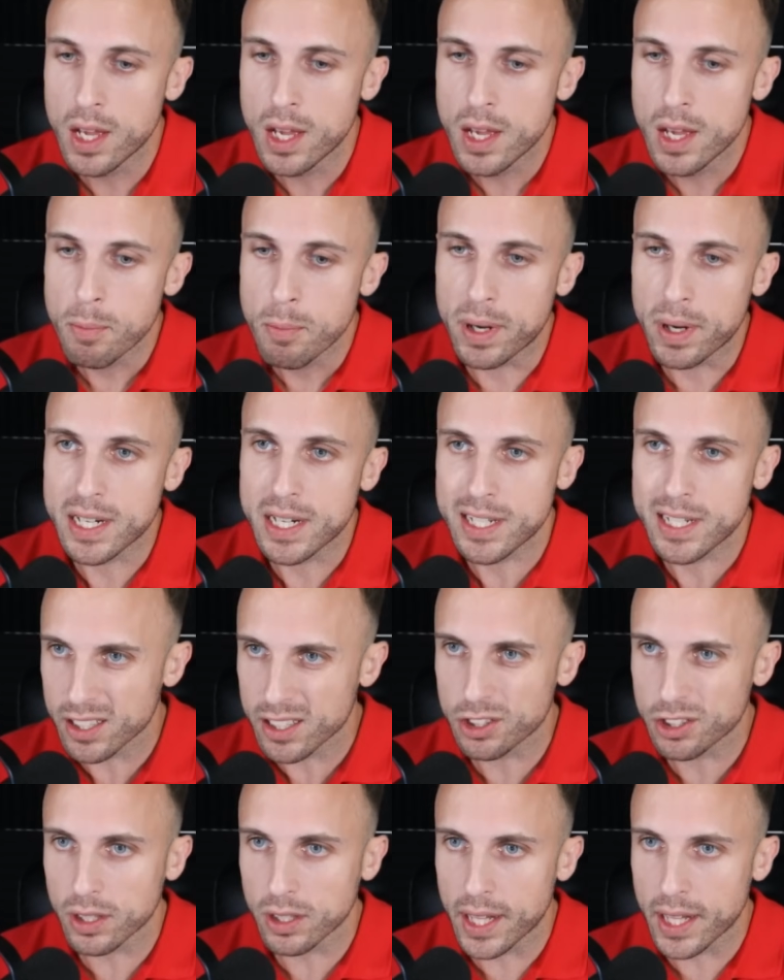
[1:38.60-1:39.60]
but it does
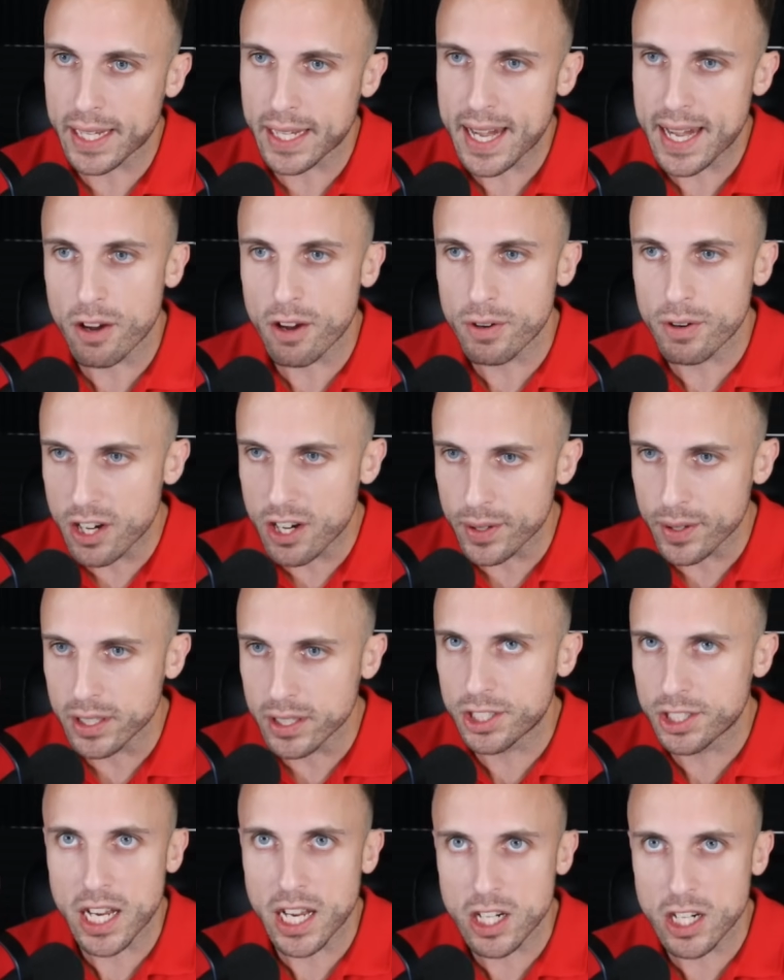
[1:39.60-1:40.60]
look like down here in
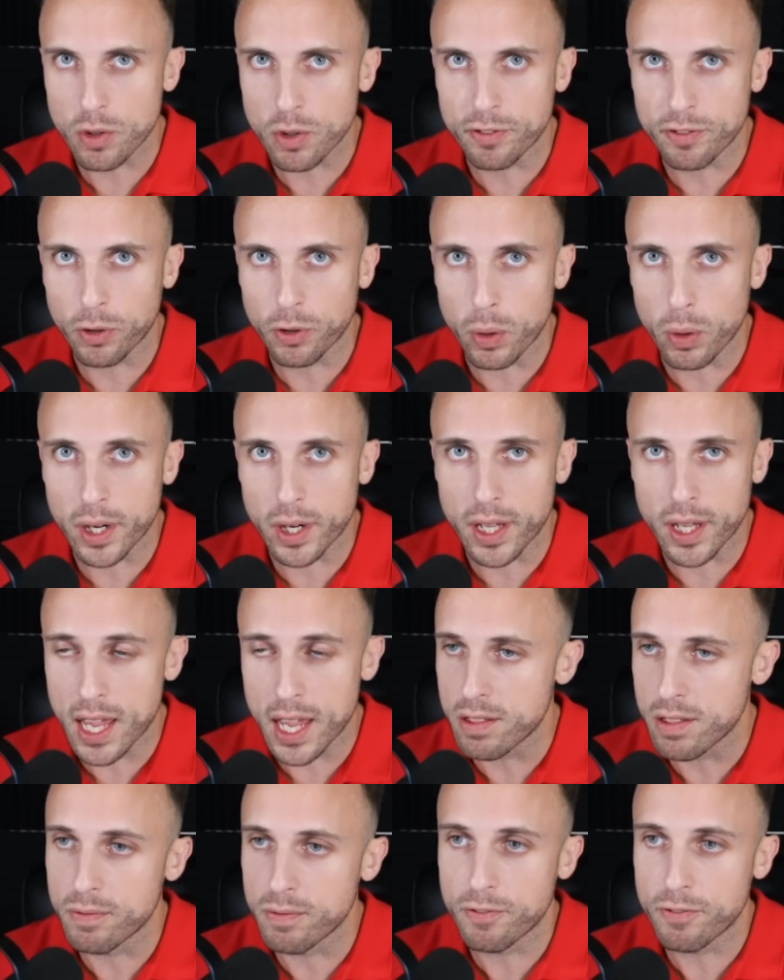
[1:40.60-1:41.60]
central Florida
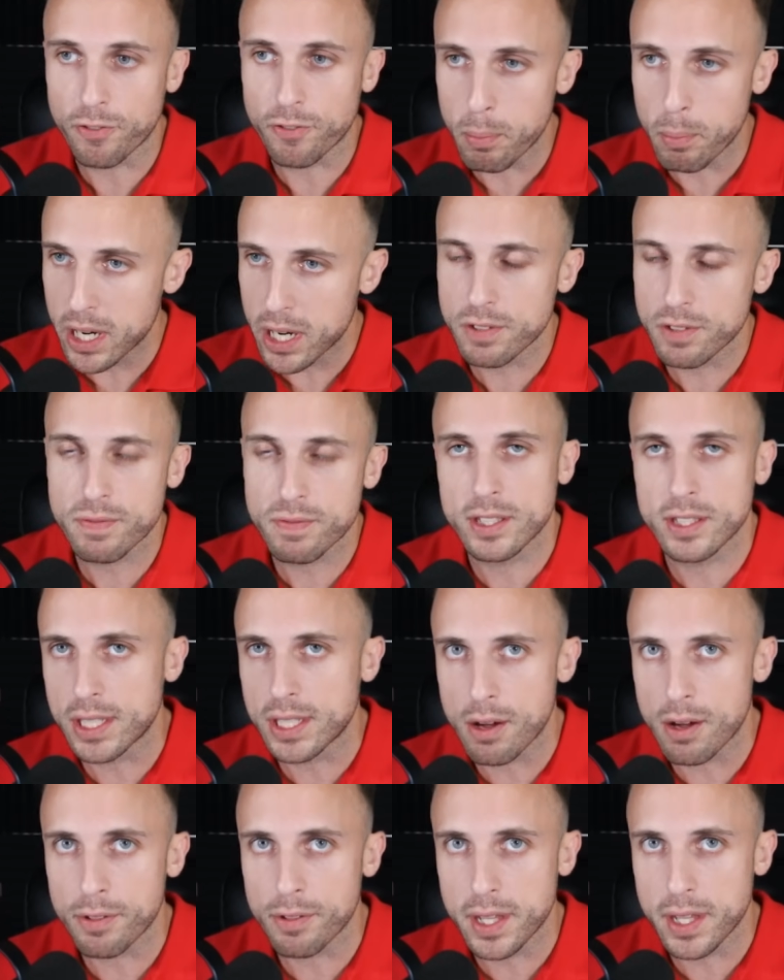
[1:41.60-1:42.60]
and for much of the
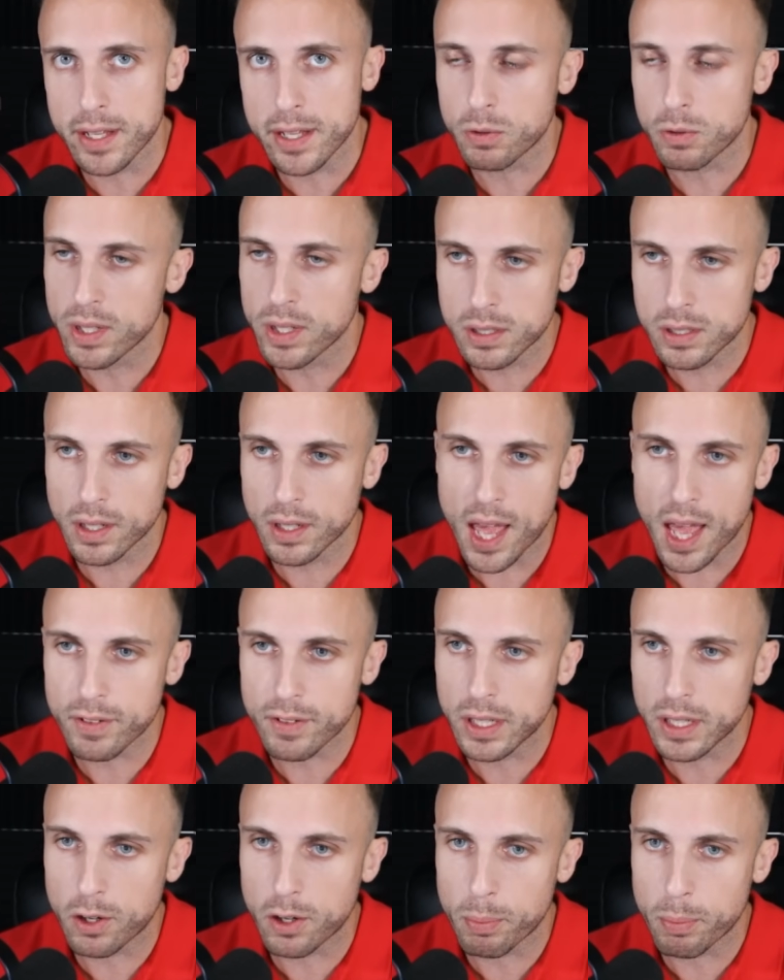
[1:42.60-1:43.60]
southeast, we still have a
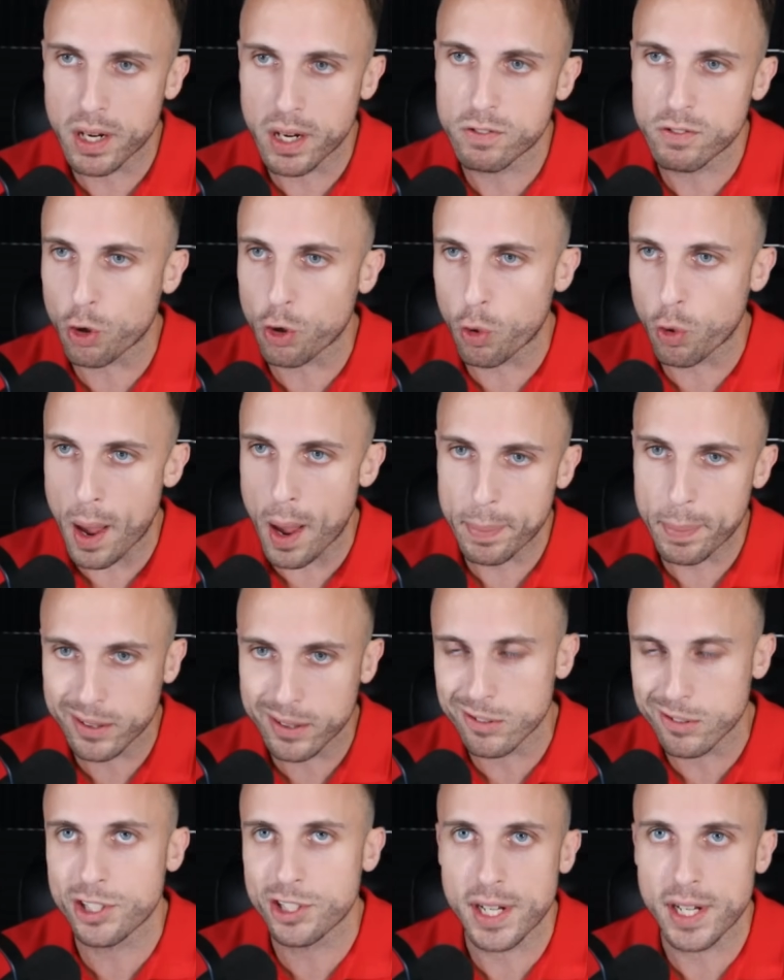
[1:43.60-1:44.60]
little bit of
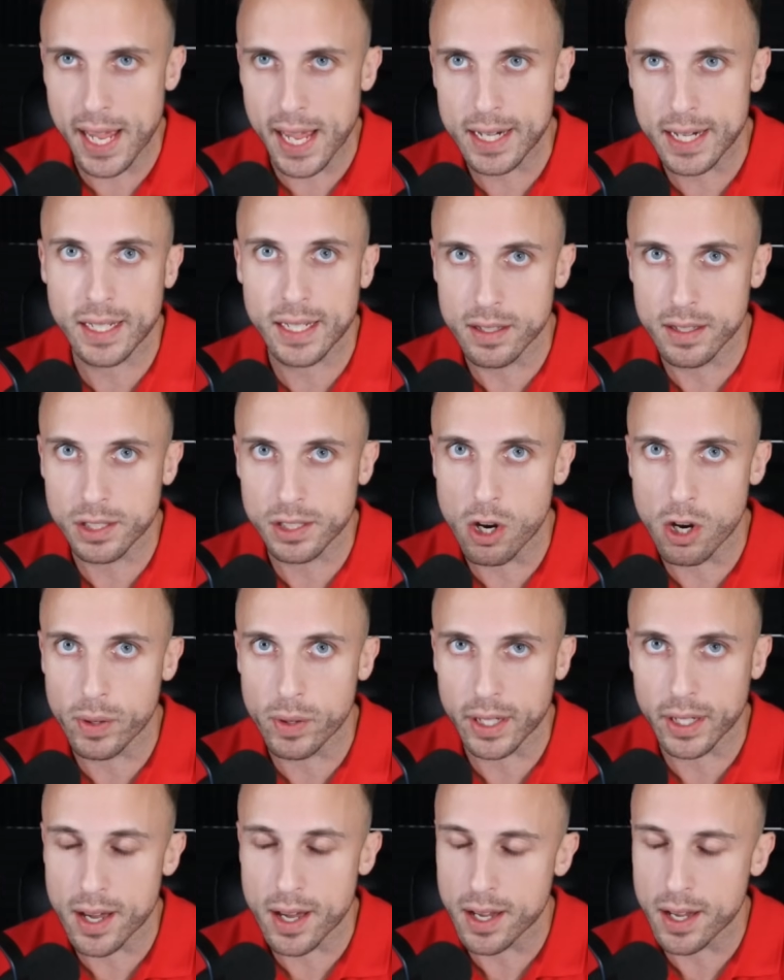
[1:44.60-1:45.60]
tropical shenanigans
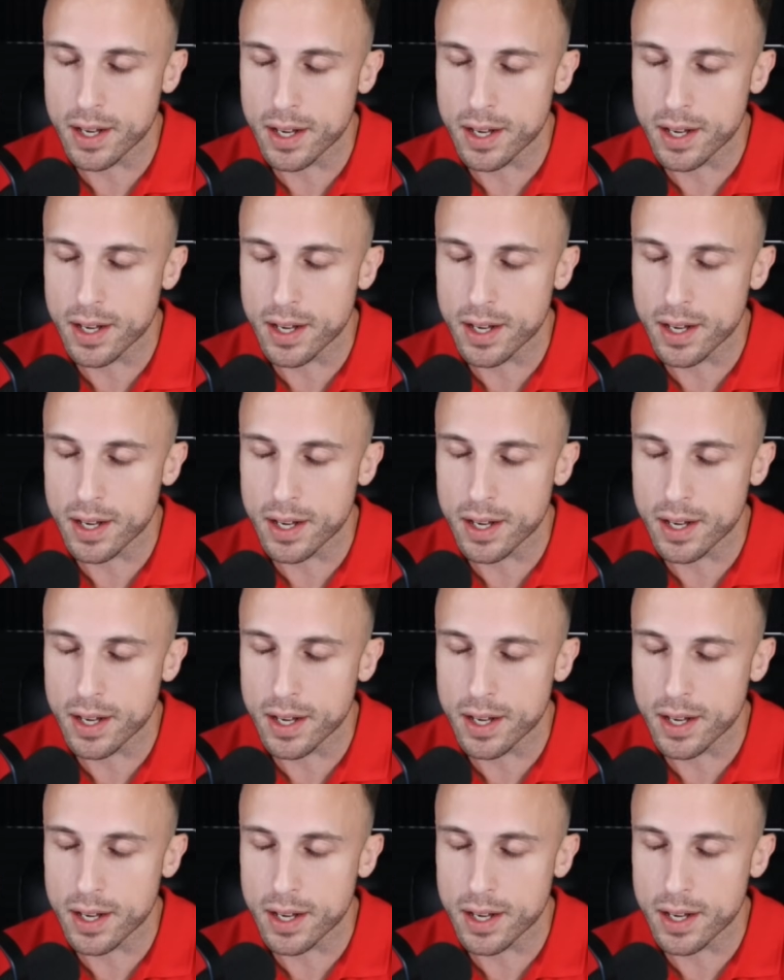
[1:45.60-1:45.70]
going on.